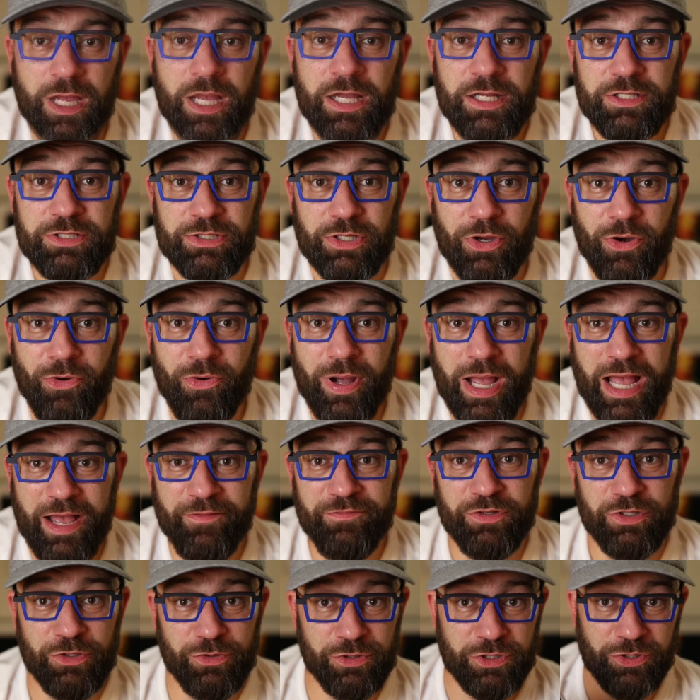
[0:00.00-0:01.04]
So, have
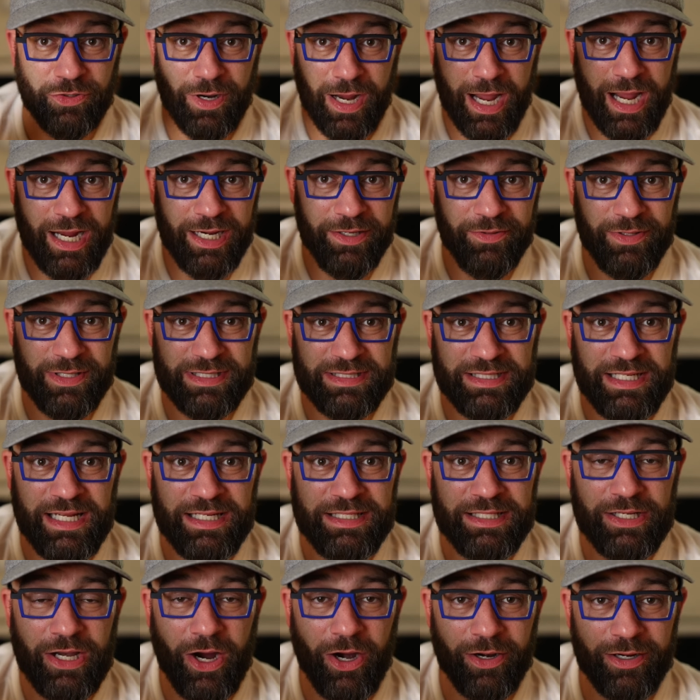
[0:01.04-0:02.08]
you tried this
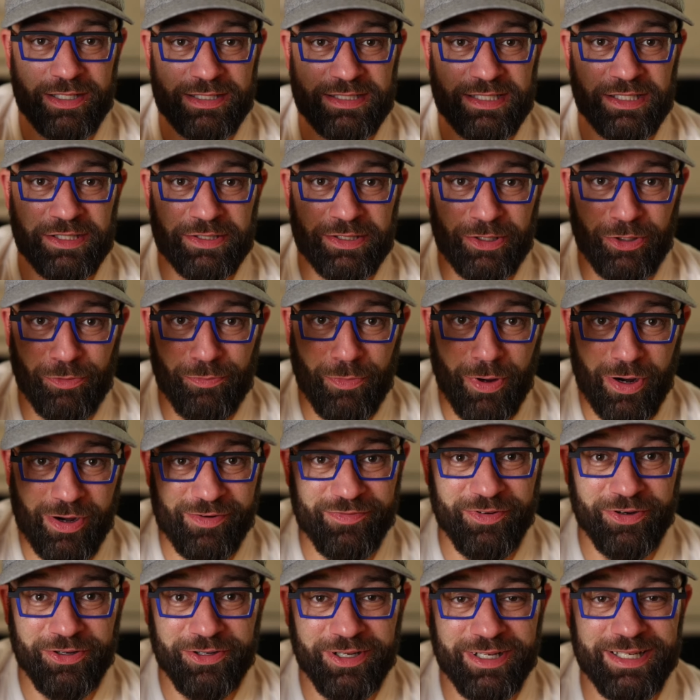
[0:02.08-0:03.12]
TT Artisan little
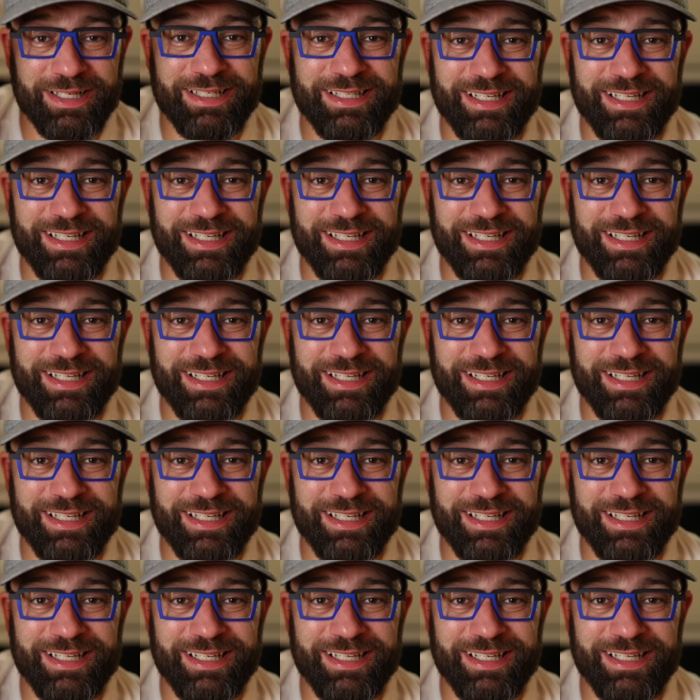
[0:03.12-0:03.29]
marvel?